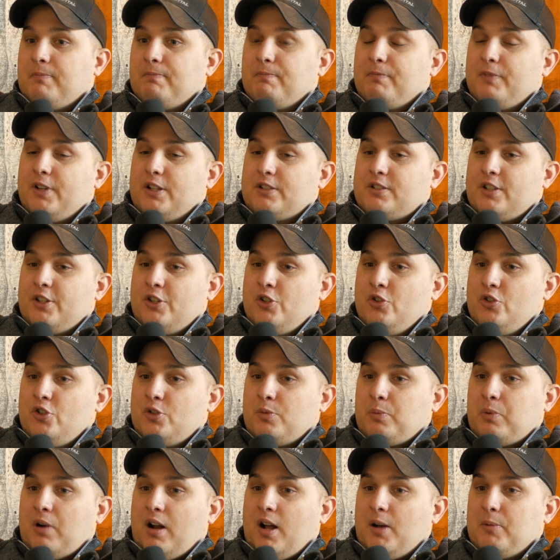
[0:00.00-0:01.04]
There's a
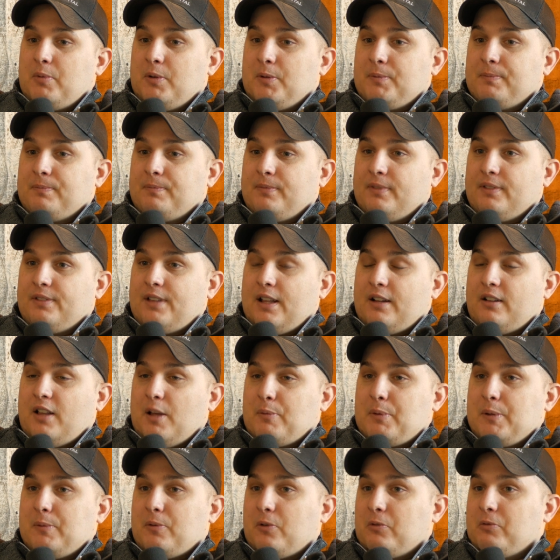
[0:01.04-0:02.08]
huge problem that a lot of
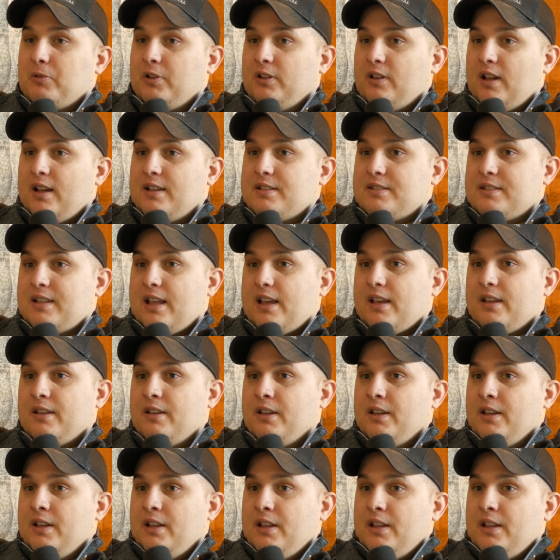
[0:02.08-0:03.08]
people don't realize that,